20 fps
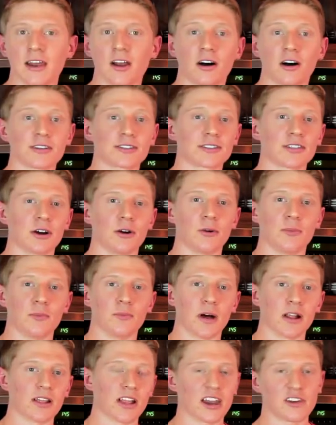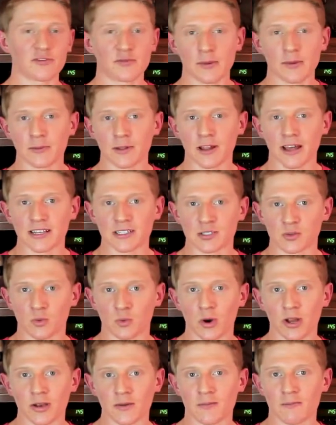And also, a lot of people ask,
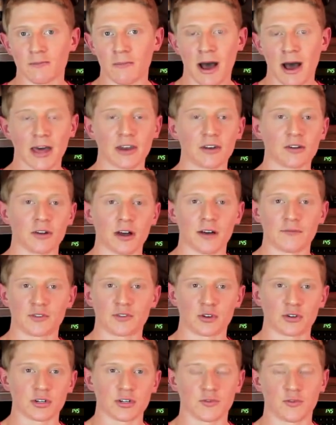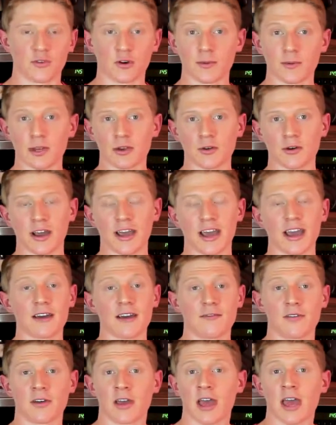what model of George Foreman do I
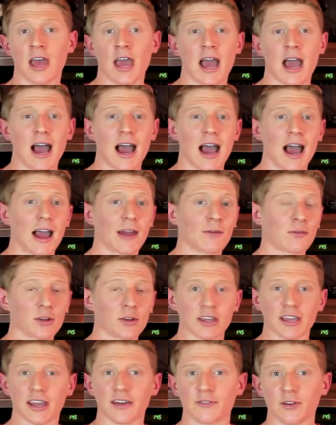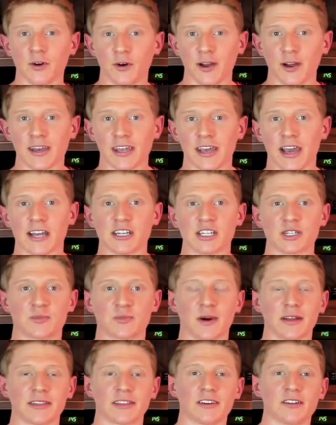have? I really have no idea. I
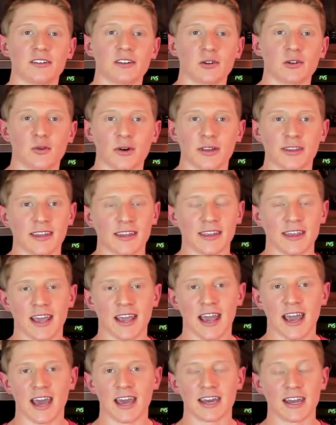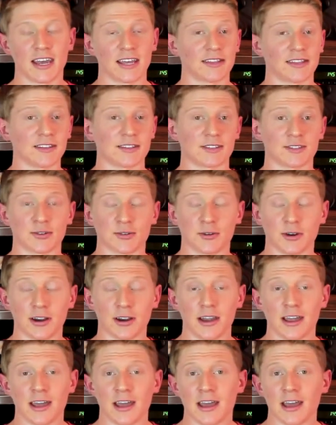just bought the only one that they had at the
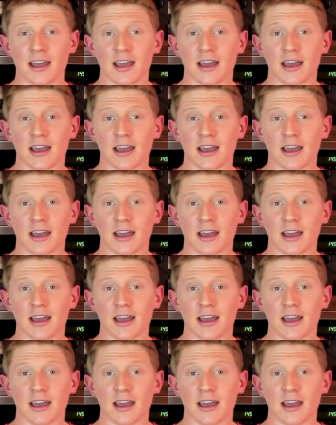store.